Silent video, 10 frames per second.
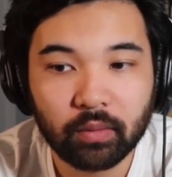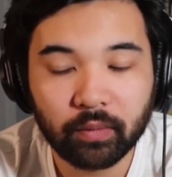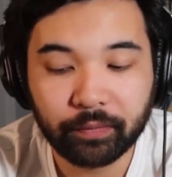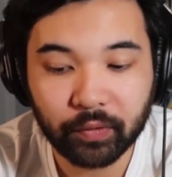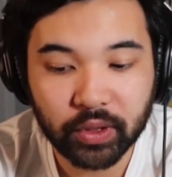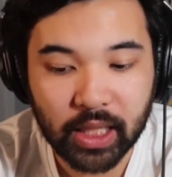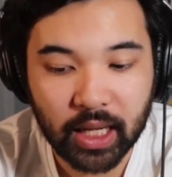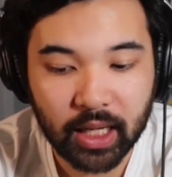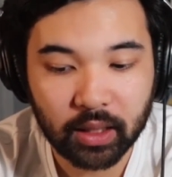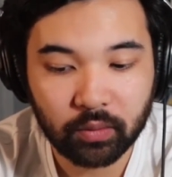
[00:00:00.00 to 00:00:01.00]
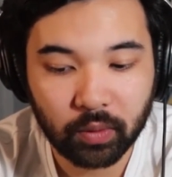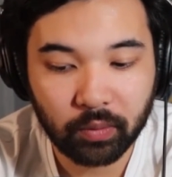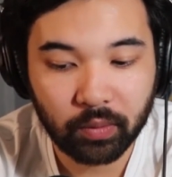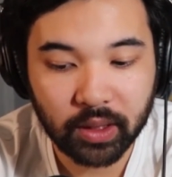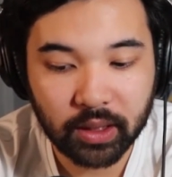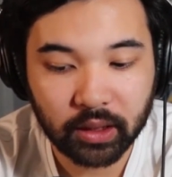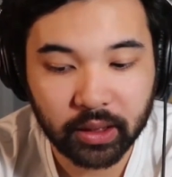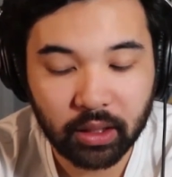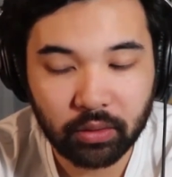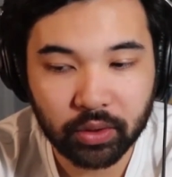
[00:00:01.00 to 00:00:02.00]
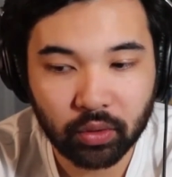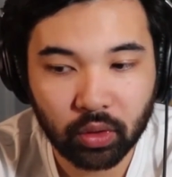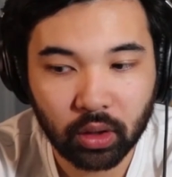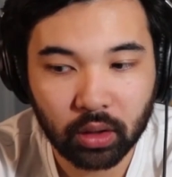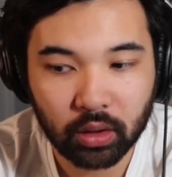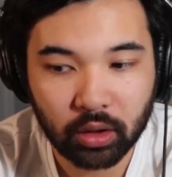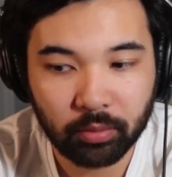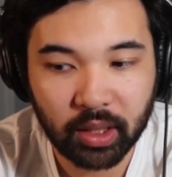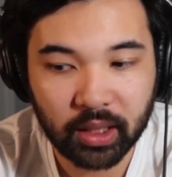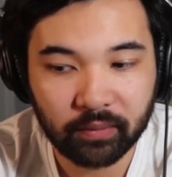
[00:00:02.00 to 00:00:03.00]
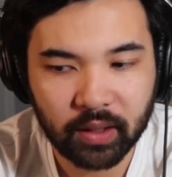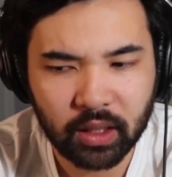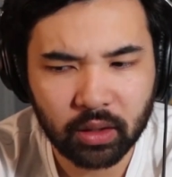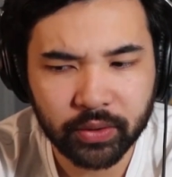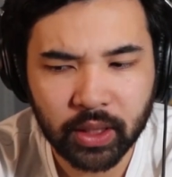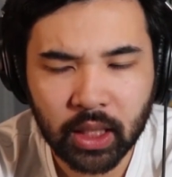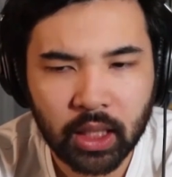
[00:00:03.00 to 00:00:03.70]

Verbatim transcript: firsthand when we went to the Lego store, her making videos.